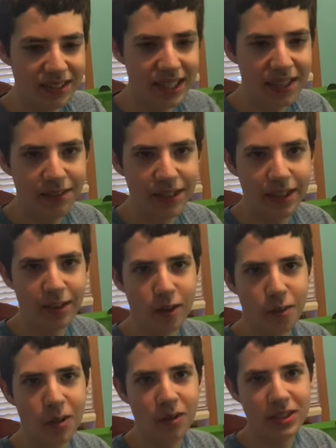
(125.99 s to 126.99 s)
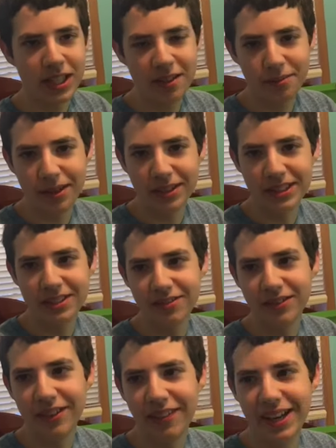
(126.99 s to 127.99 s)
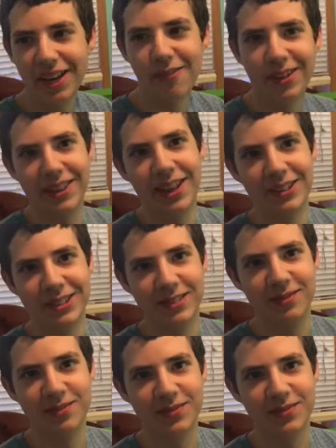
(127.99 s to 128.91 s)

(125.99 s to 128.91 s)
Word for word: not even a year ago, about 10 months, we only hit 1,000.